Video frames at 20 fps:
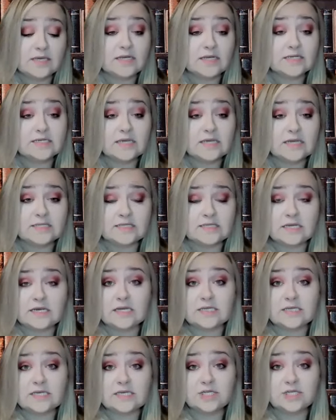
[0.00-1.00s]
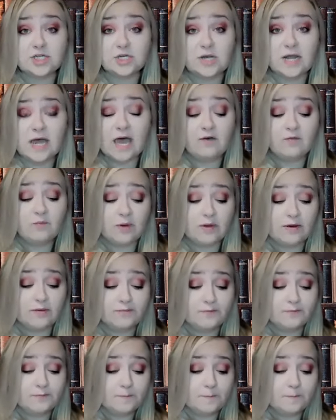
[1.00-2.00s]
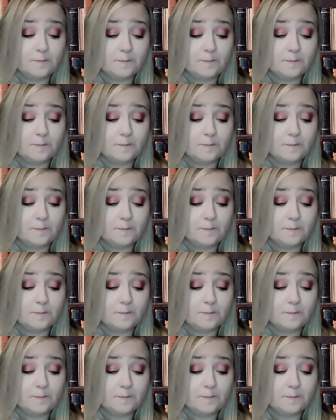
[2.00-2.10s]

and as innocent as he should have been.